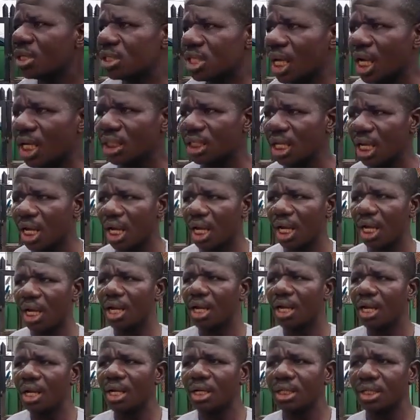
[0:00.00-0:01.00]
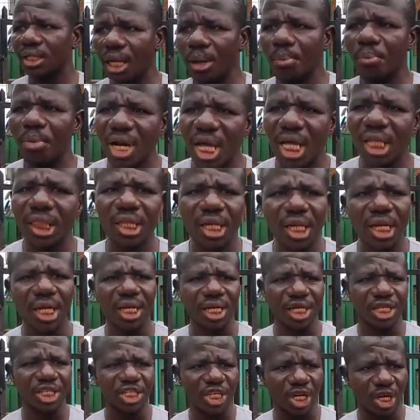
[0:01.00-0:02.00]
that the
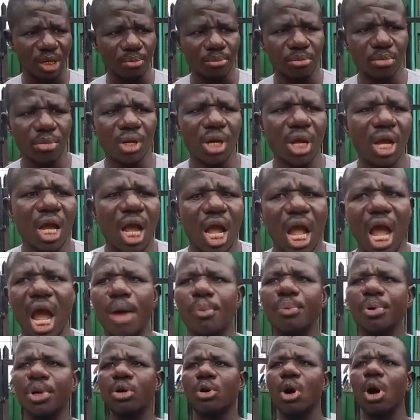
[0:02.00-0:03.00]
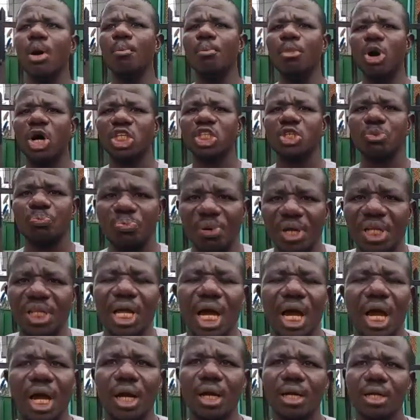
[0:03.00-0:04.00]
military regime has become much
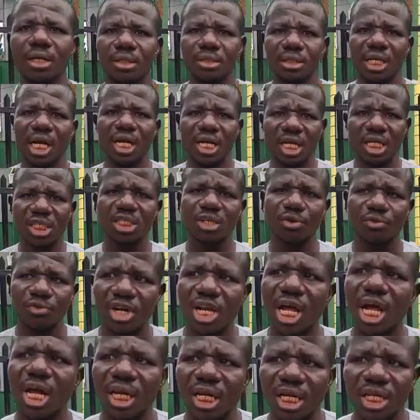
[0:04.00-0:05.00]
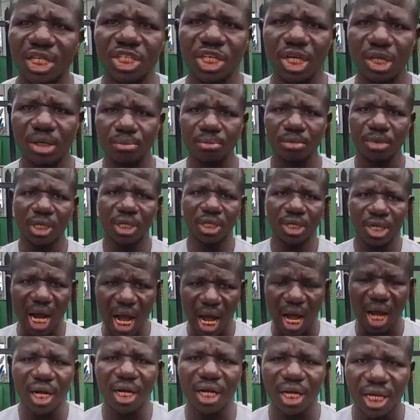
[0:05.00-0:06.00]
better than the civilian regime
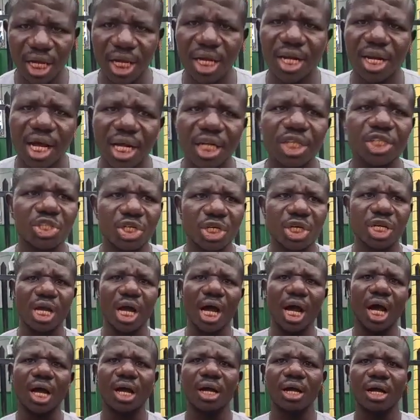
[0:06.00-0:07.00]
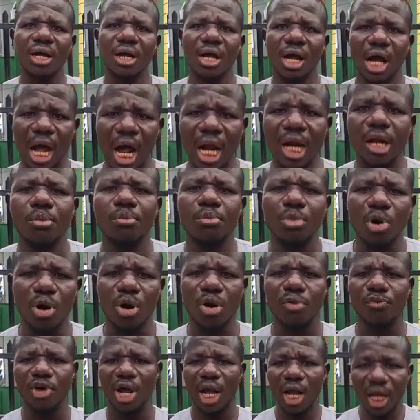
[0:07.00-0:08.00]
now in Nigeria and
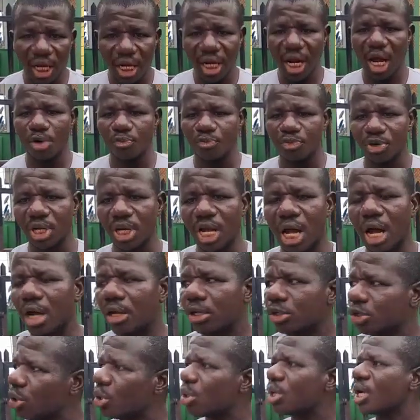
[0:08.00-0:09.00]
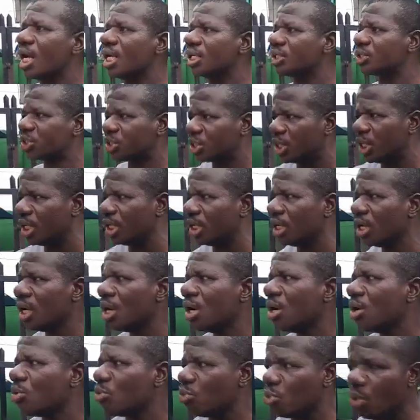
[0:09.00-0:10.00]
moreover in Africa. You can see
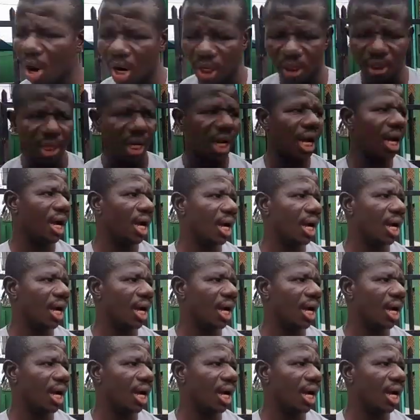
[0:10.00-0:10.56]
what